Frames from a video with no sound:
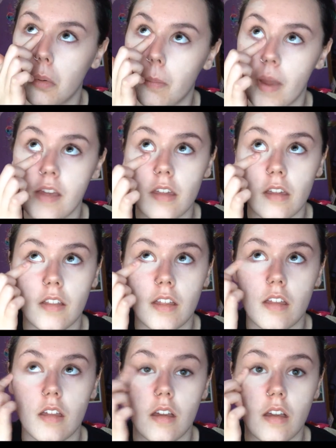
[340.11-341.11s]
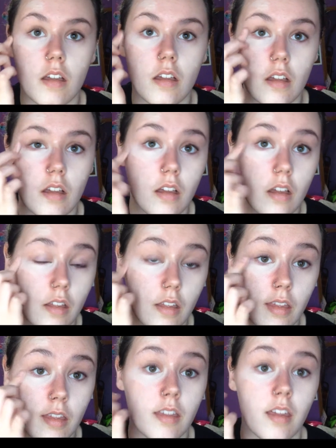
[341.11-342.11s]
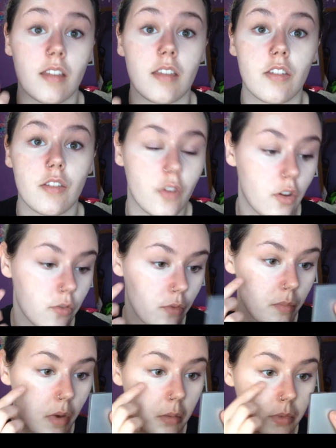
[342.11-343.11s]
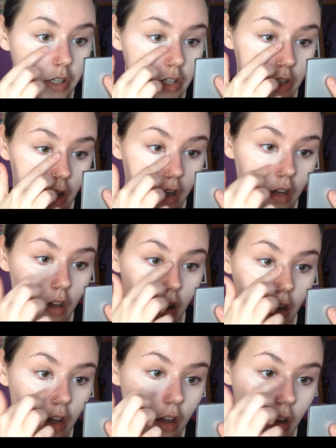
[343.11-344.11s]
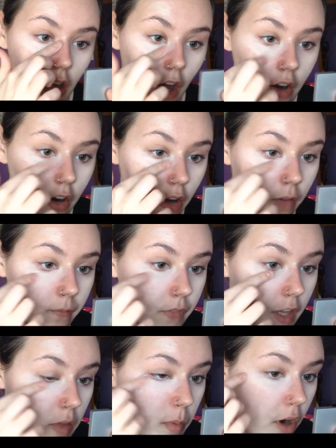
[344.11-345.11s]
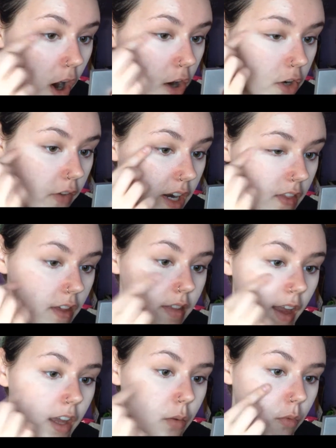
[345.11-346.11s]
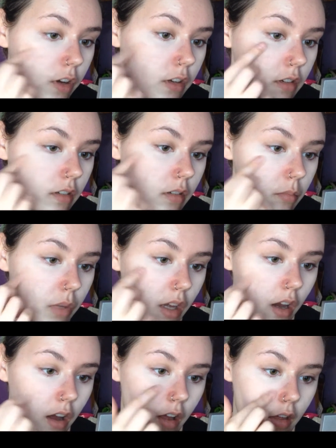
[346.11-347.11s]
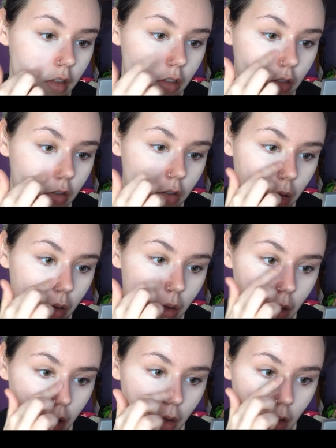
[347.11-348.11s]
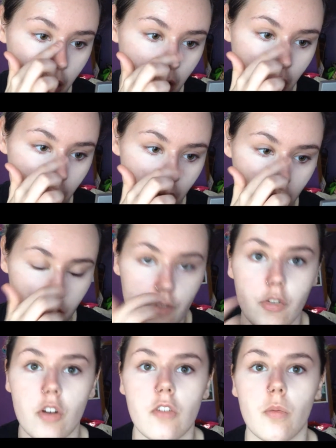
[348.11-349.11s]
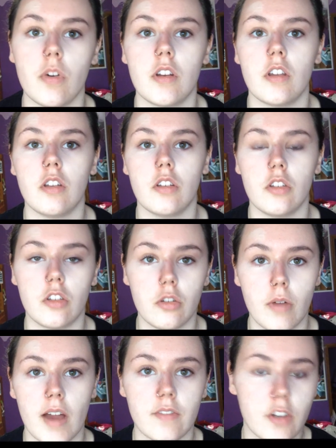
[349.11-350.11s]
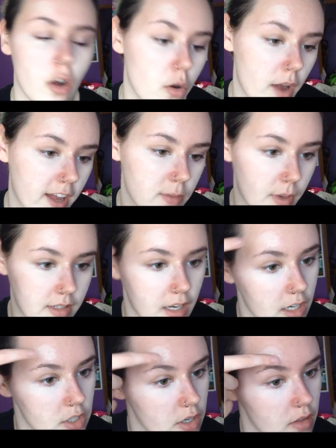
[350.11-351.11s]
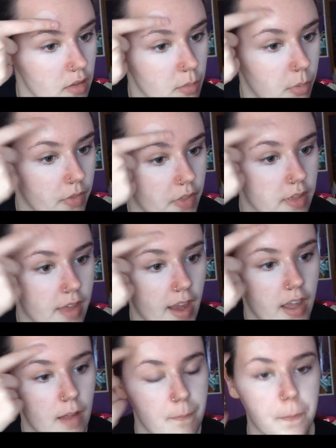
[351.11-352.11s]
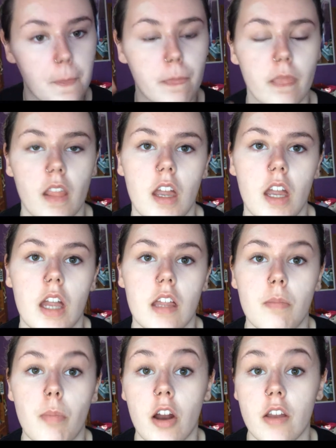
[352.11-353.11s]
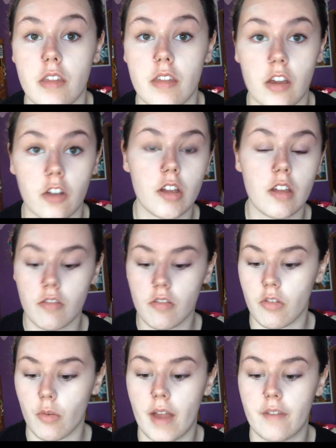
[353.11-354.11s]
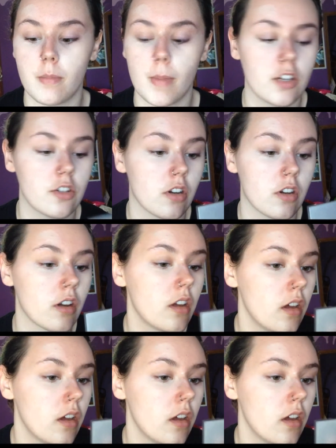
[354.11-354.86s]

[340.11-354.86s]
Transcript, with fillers: basically since the first was published. I don't know. It's been harder writing the second one because the first one you have no expectations, but the second it's part of the series, so I have to make sure